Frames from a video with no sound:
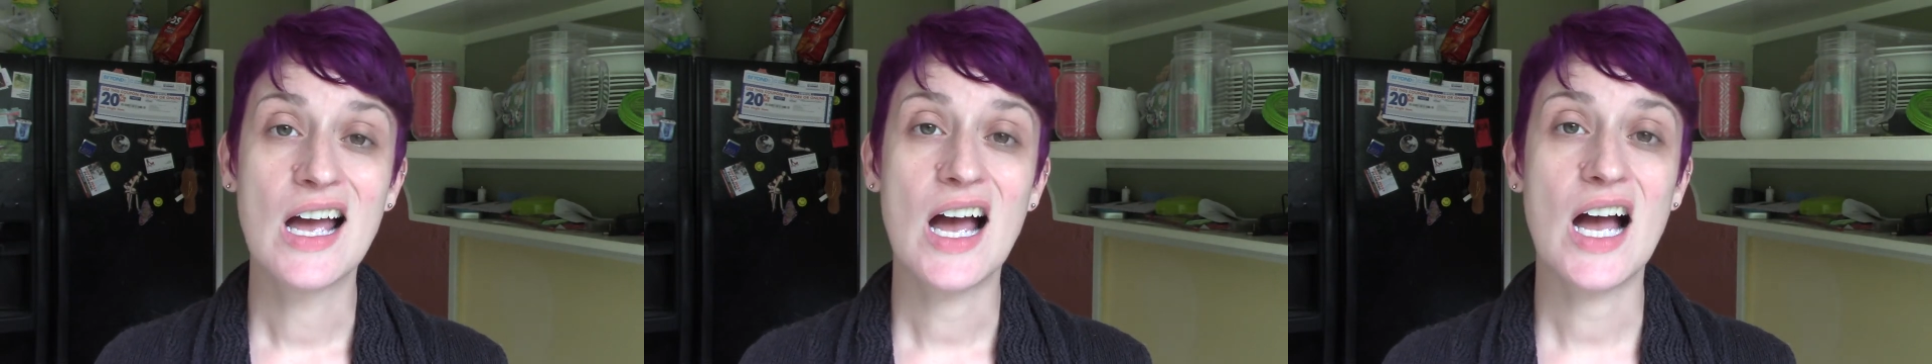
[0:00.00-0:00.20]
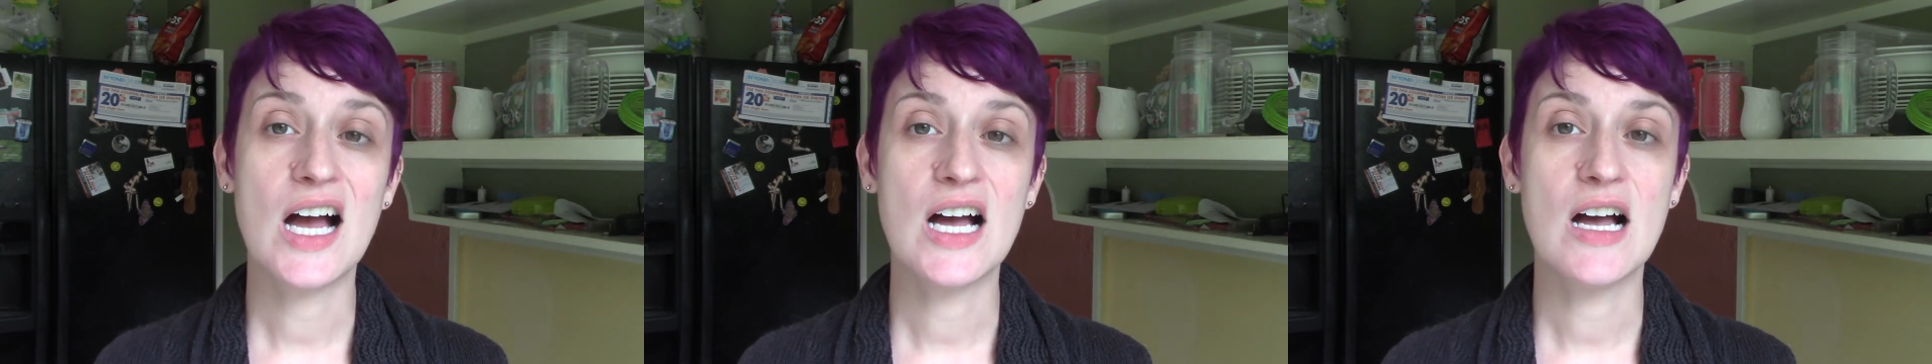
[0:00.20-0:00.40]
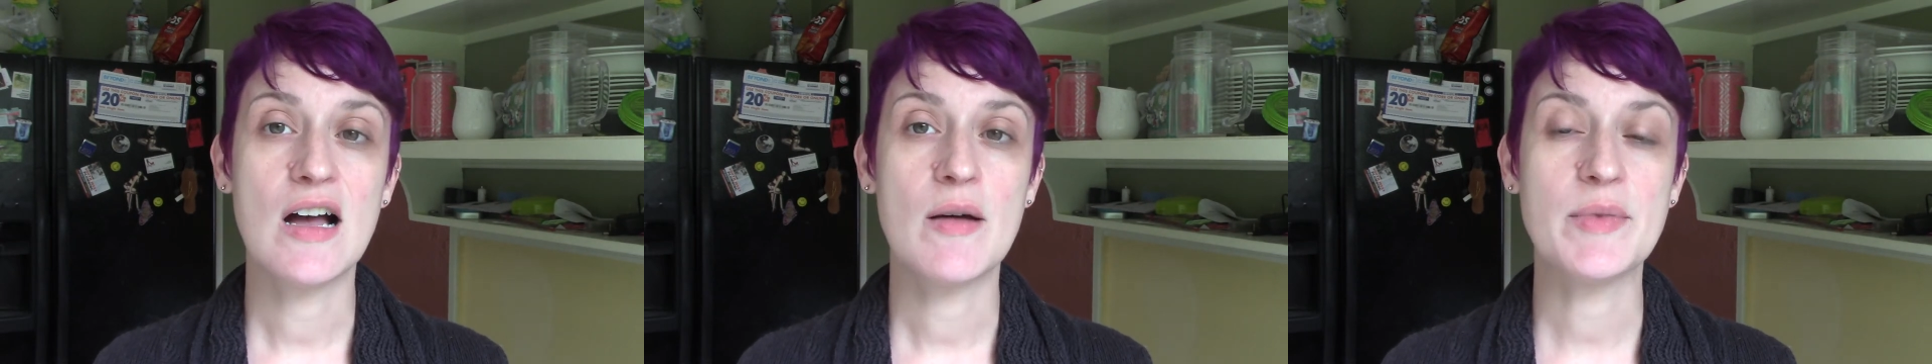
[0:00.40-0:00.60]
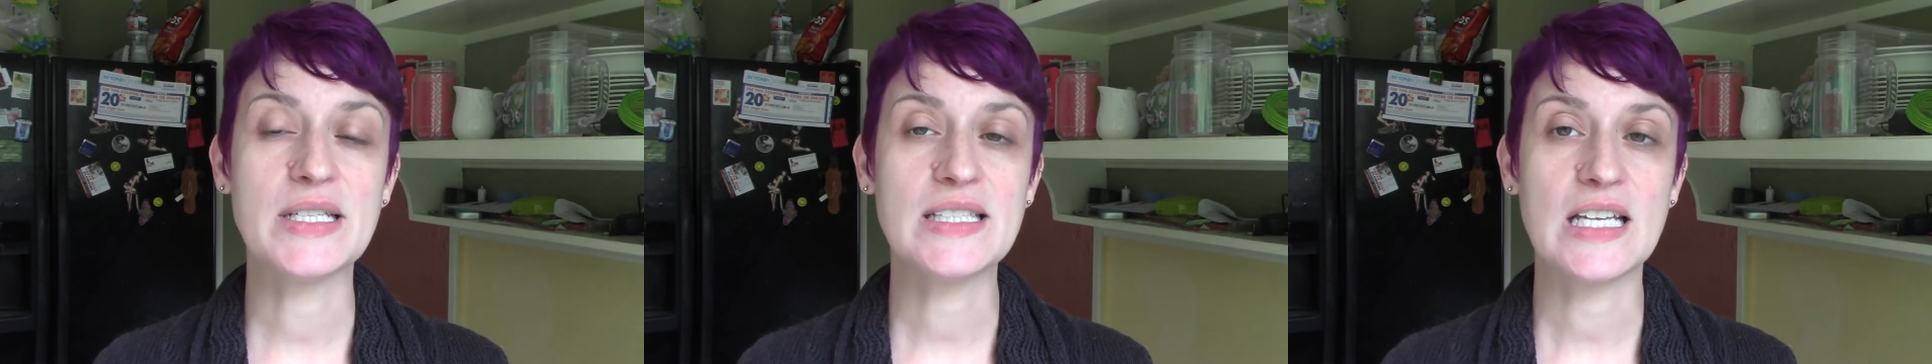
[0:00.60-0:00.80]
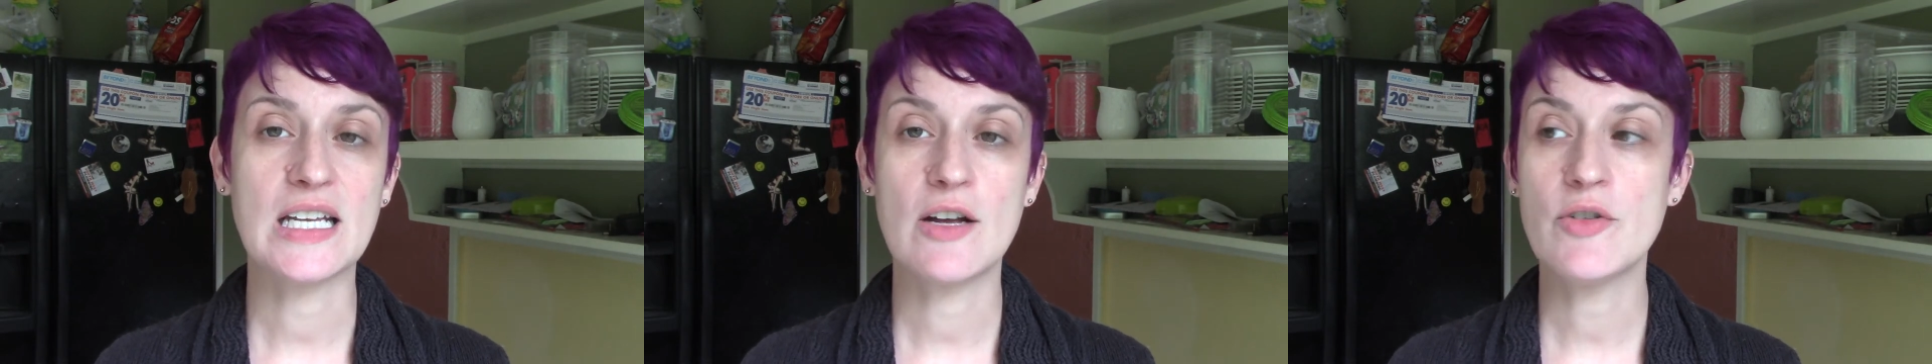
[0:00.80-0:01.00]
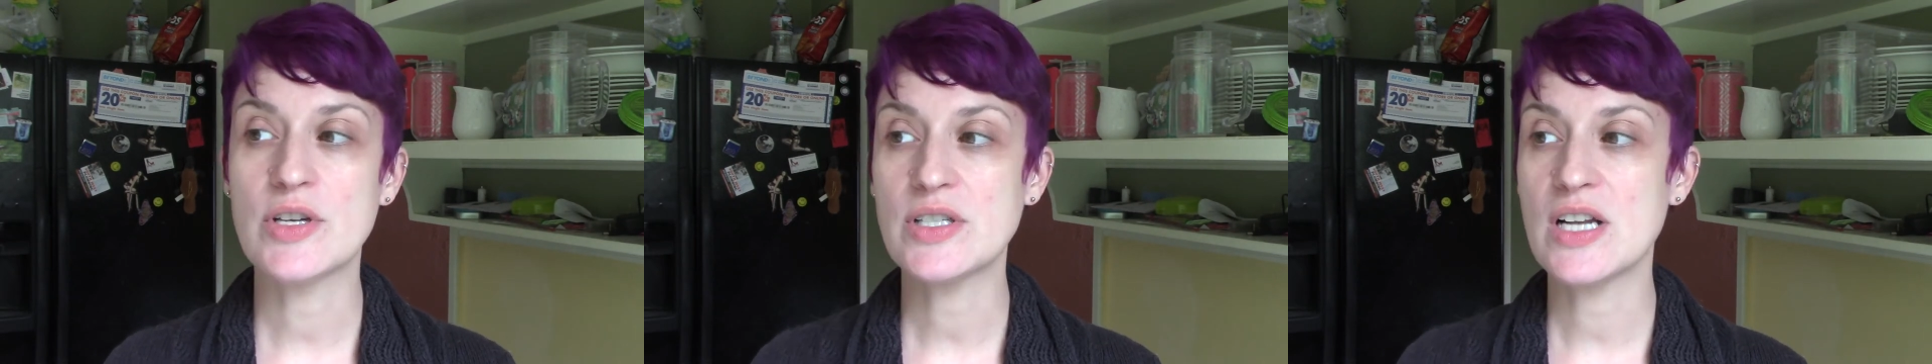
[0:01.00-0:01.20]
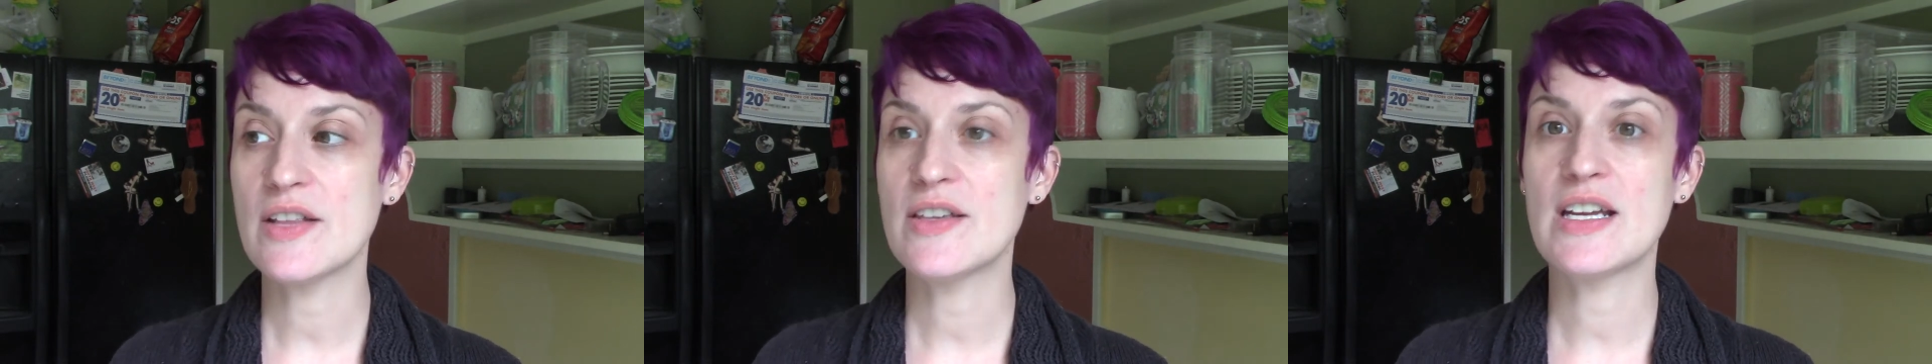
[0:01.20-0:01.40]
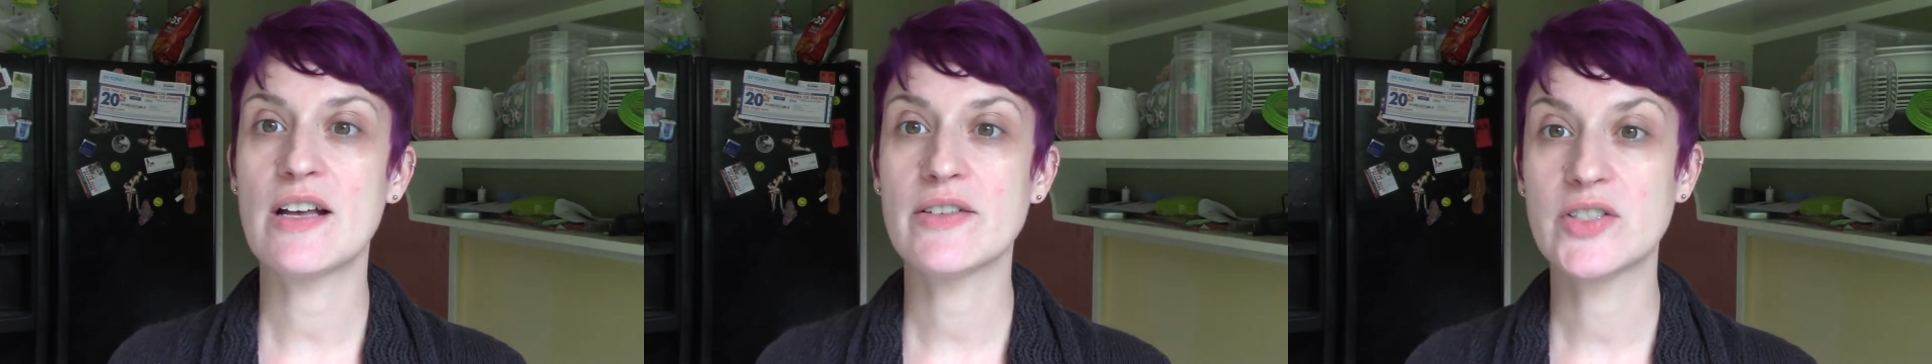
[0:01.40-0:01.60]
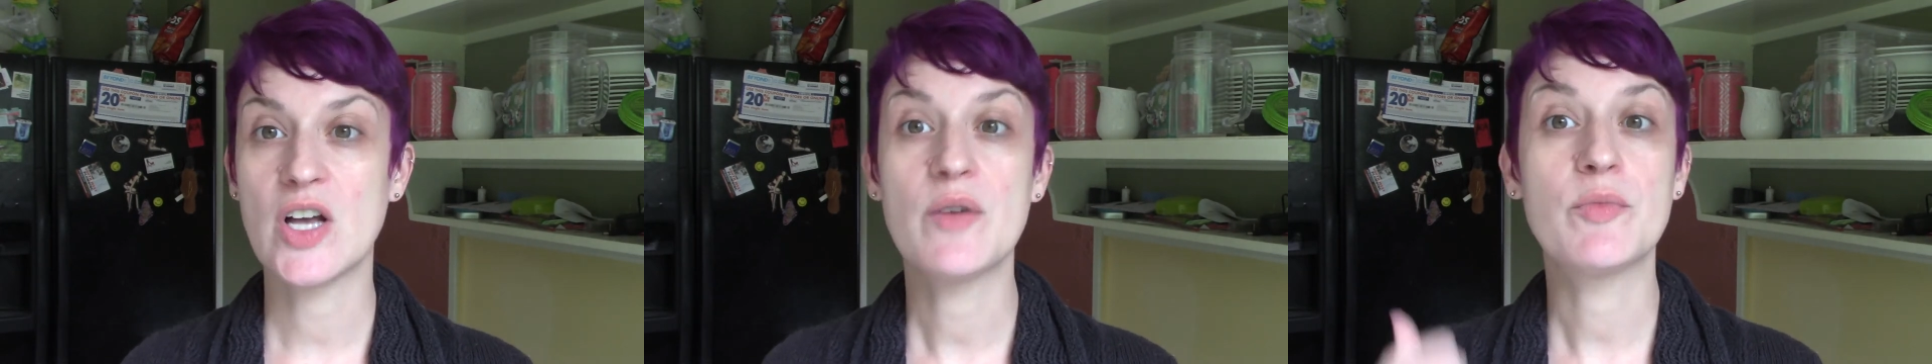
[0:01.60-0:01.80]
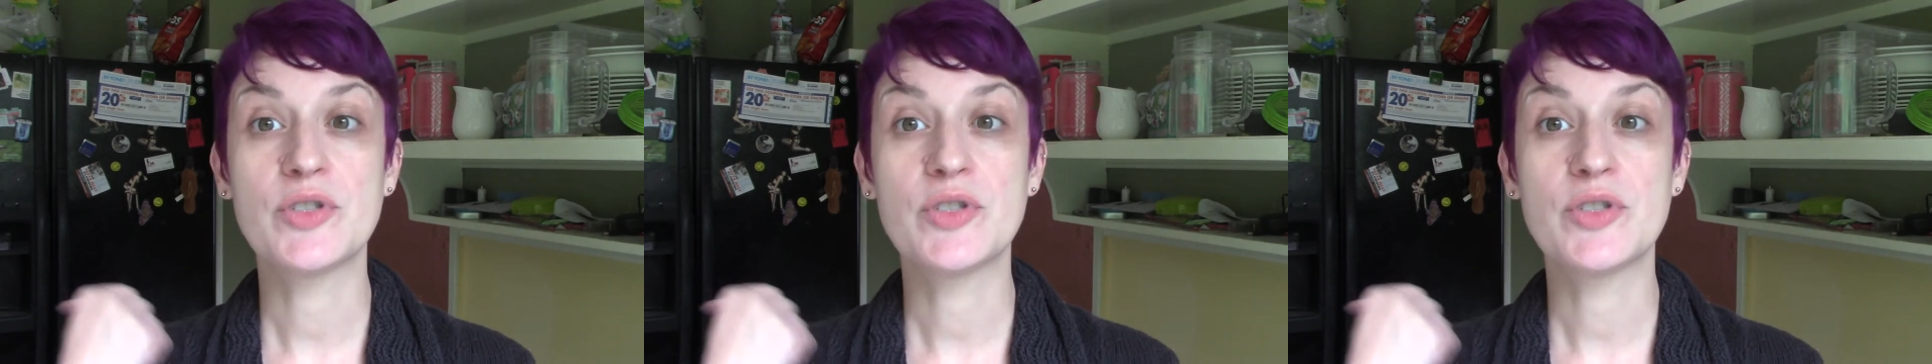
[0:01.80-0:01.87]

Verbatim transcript: Um, it's like, oh, there's nothing else on,